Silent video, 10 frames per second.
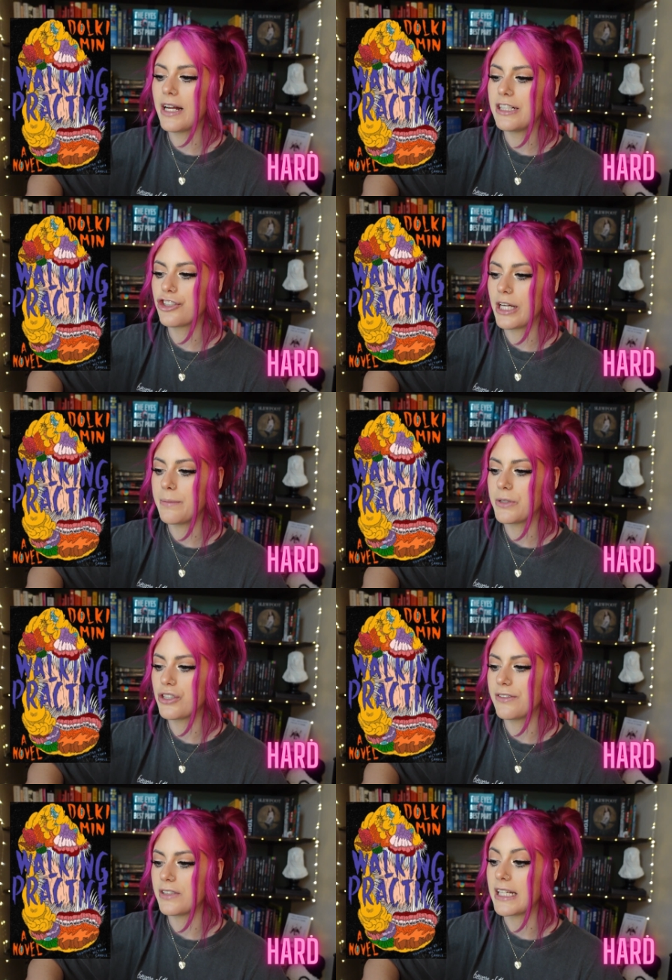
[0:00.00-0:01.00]
a
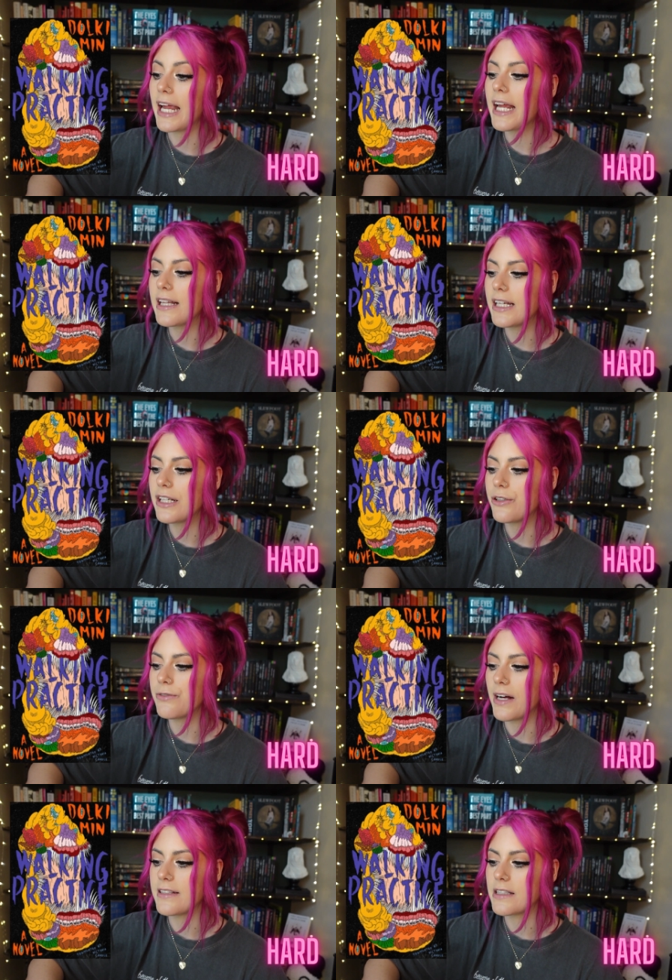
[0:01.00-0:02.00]
shape-shifting alien who
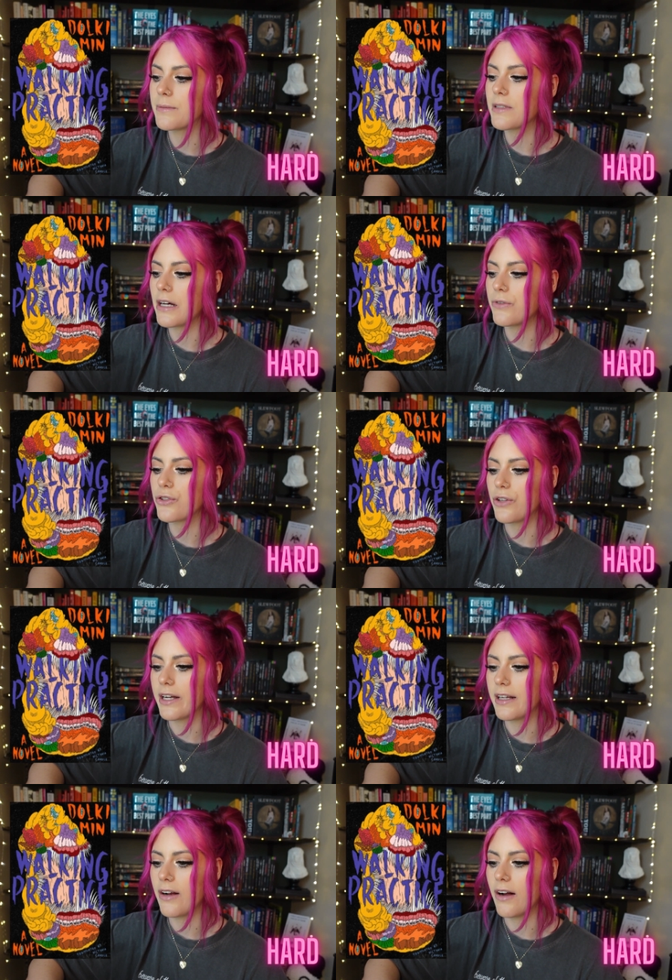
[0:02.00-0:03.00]
finds themselves
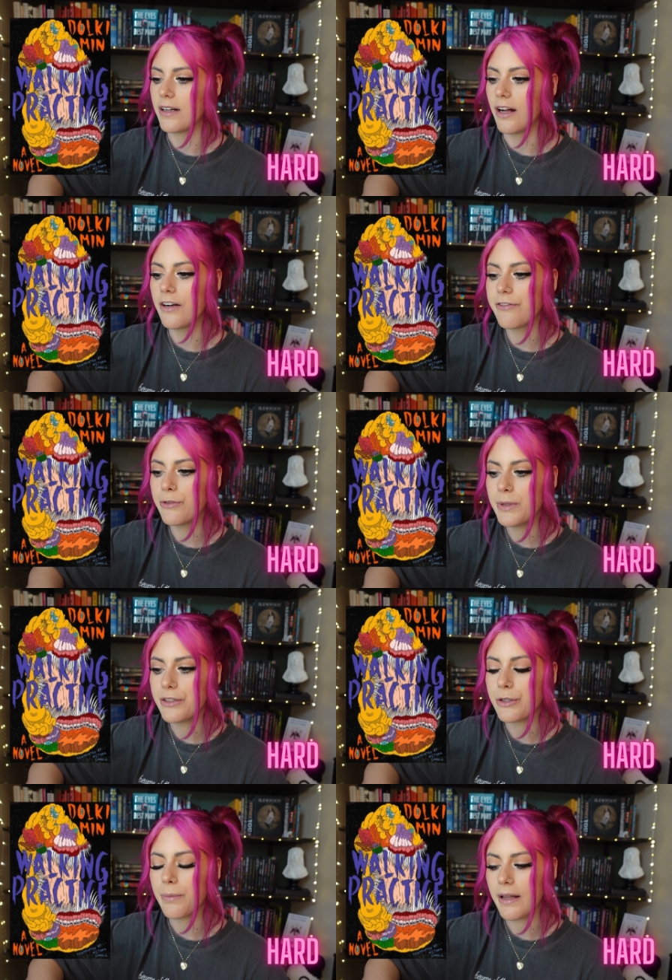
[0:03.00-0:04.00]
stranded on an
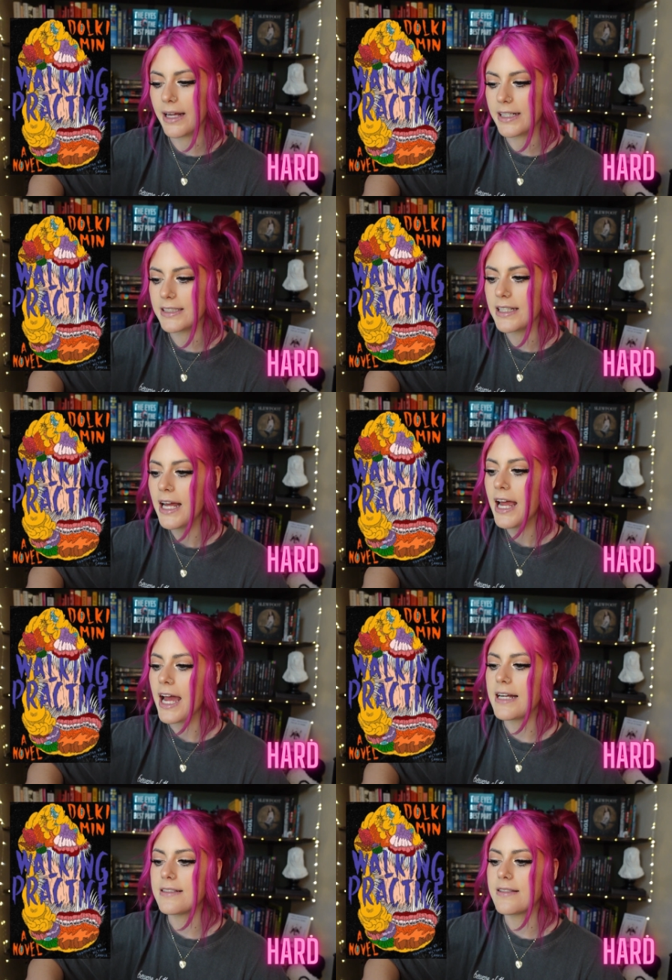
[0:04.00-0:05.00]
unfamiliar planet
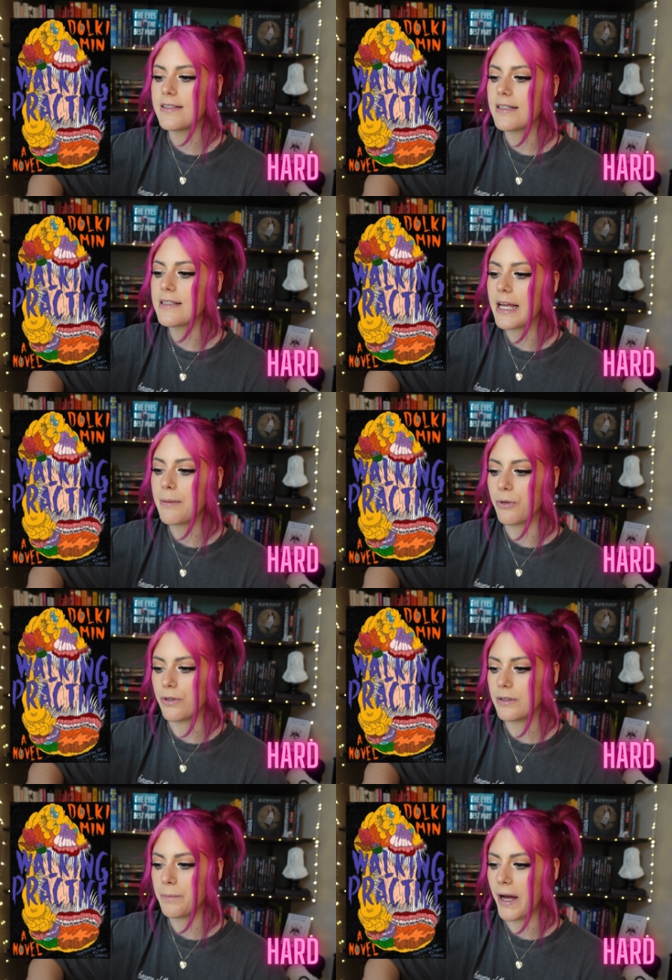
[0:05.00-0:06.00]
and is
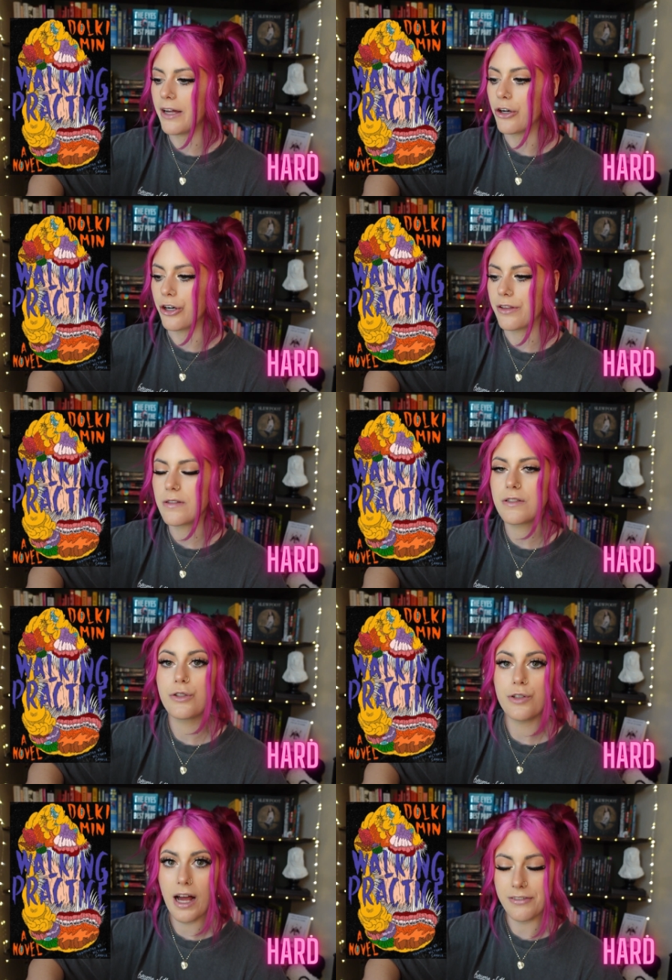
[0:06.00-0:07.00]
disabled by Earth's
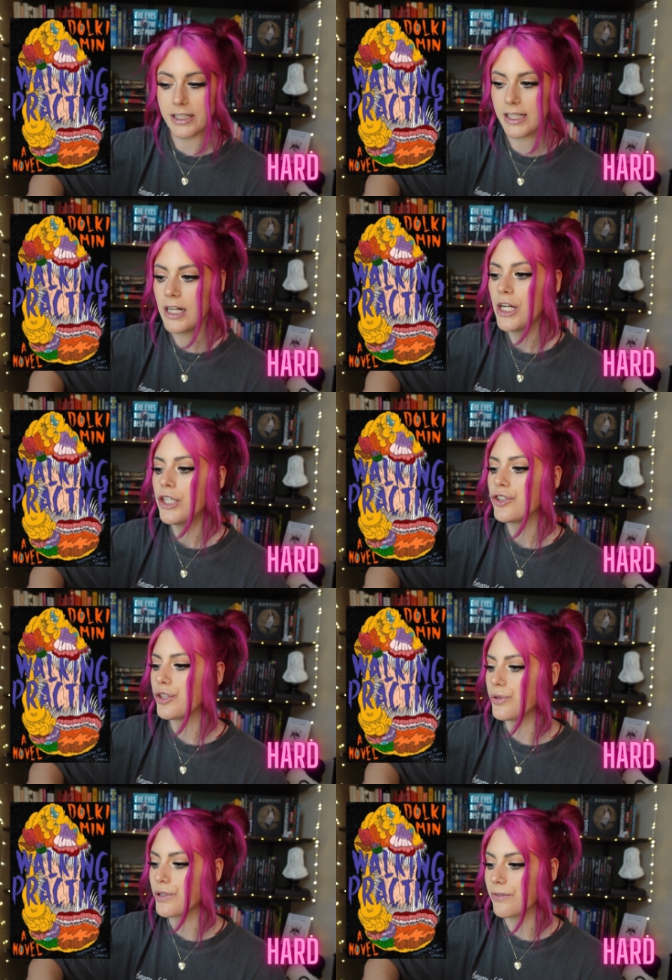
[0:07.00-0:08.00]
gravity.
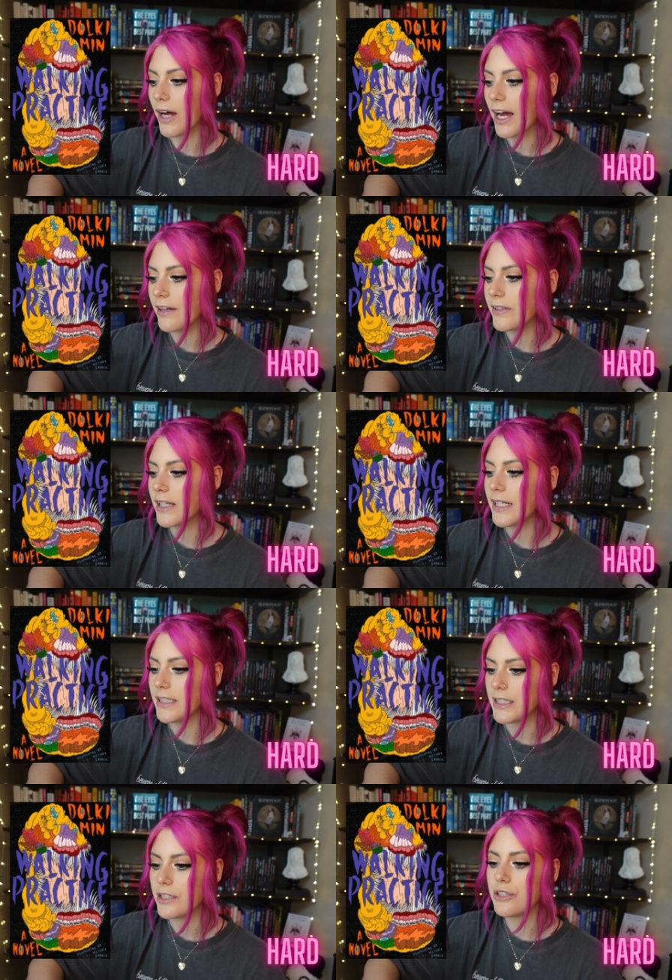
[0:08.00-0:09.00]
To survive, they
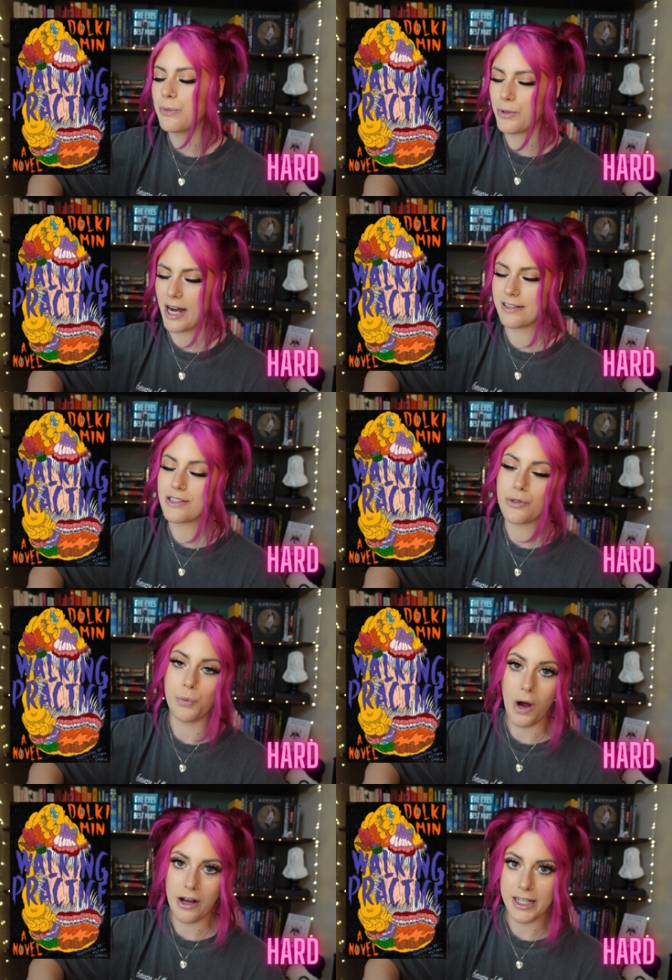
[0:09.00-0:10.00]
need to practice
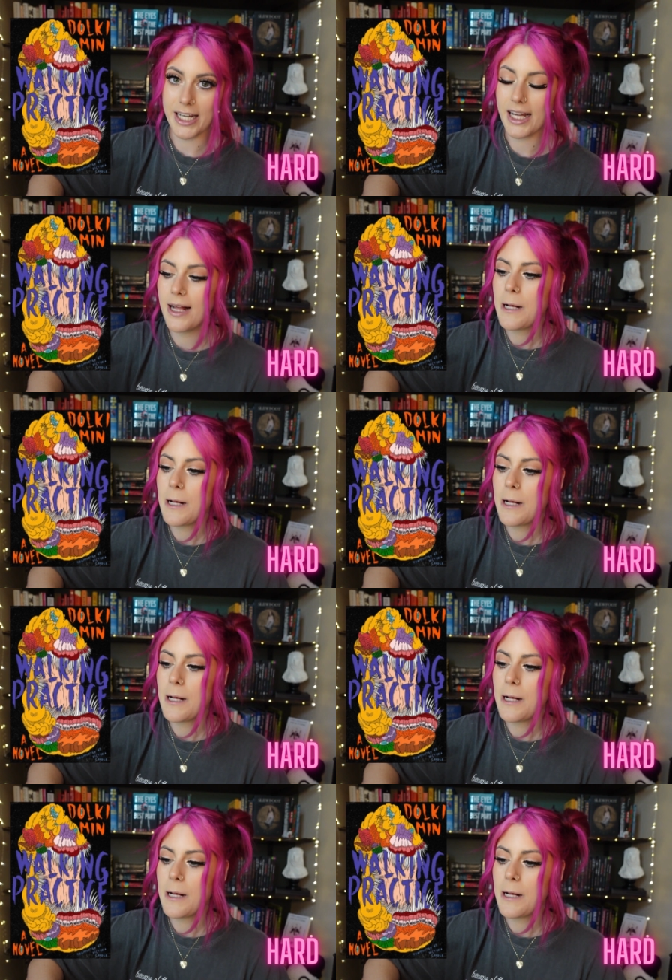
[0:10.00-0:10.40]
walking.